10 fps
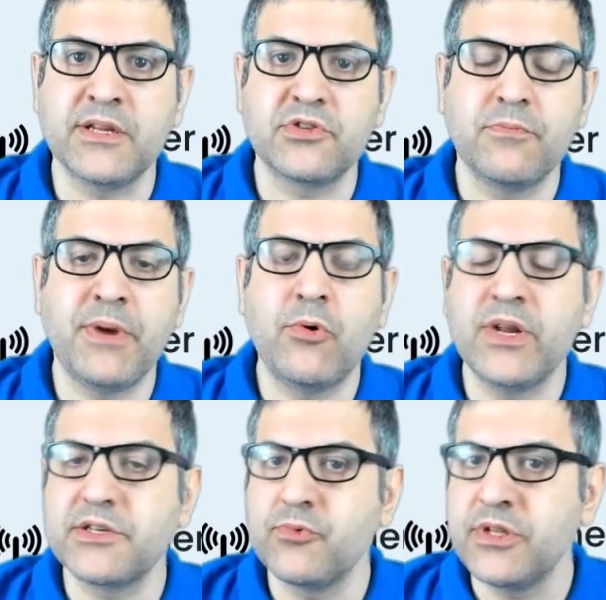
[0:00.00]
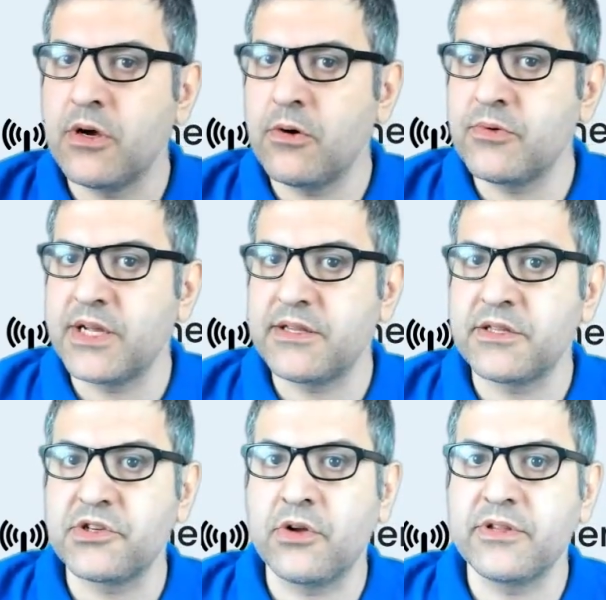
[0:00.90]
So PowerLynx, we know that it
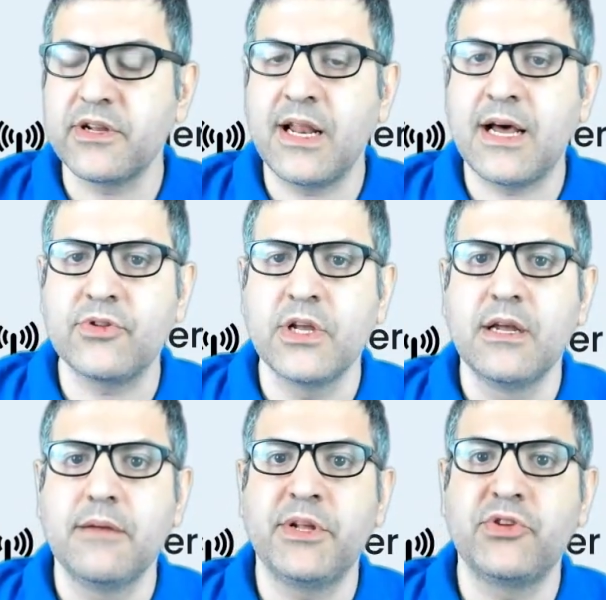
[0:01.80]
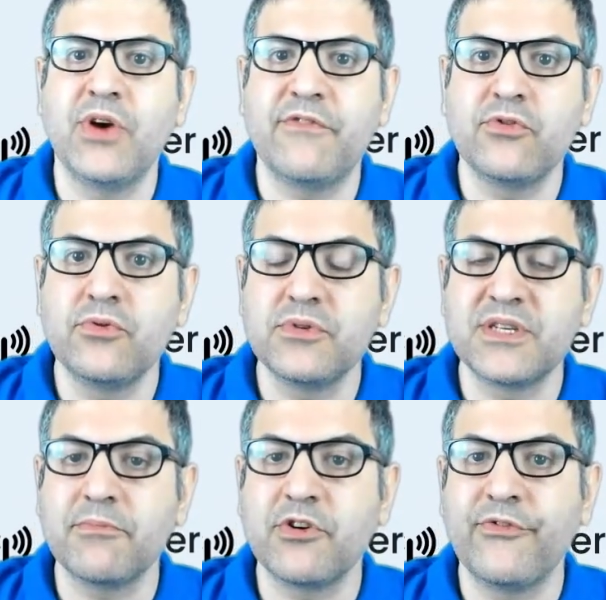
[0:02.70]
is on the cloud, but you have to do
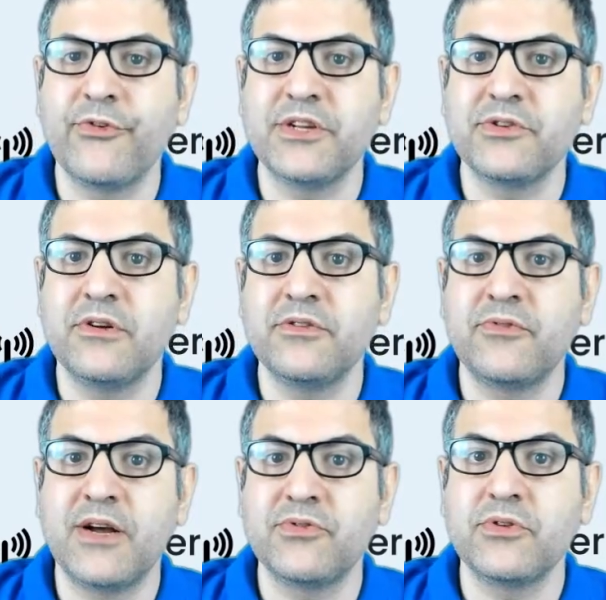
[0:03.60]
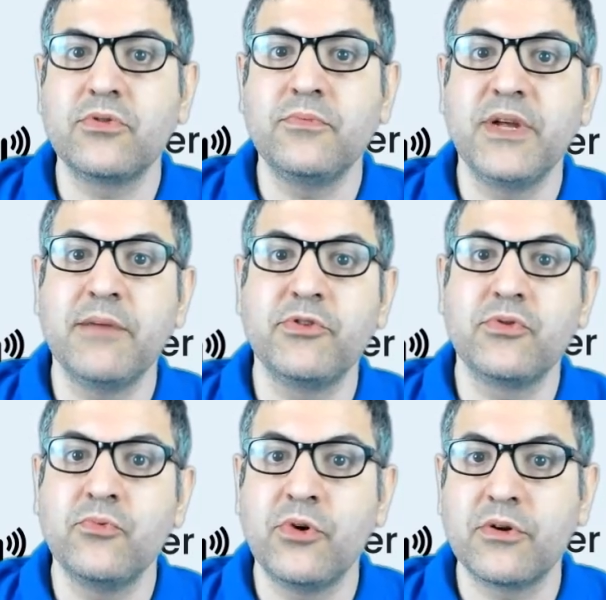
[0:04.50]
some configuration on the router to be able to
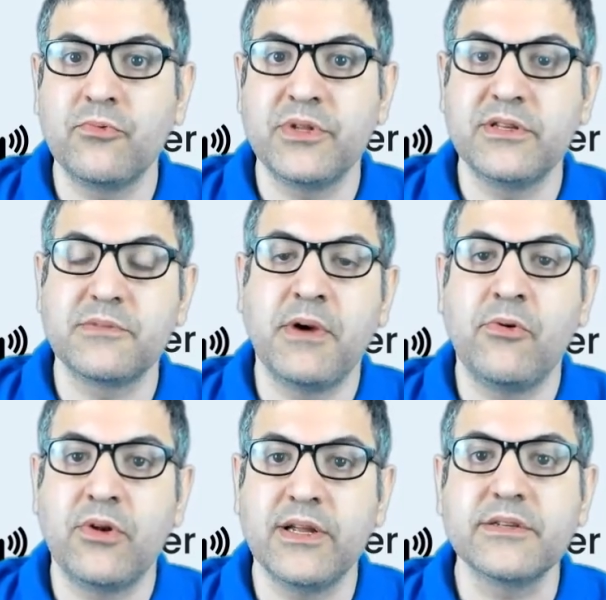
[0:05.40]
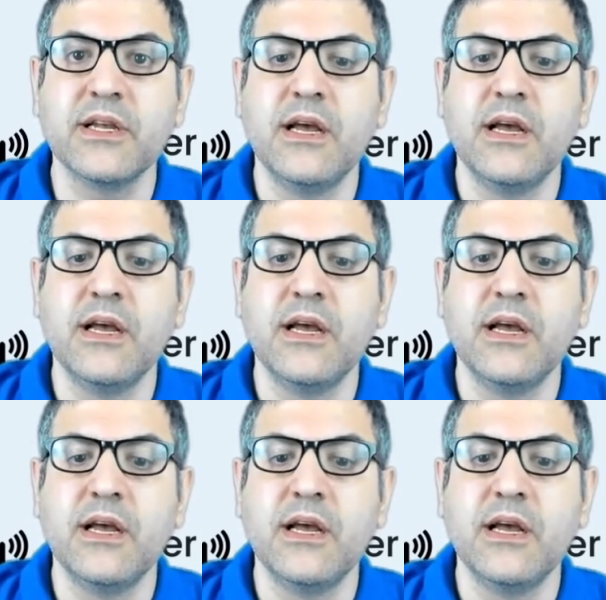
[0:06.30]
work with this PowerLynx.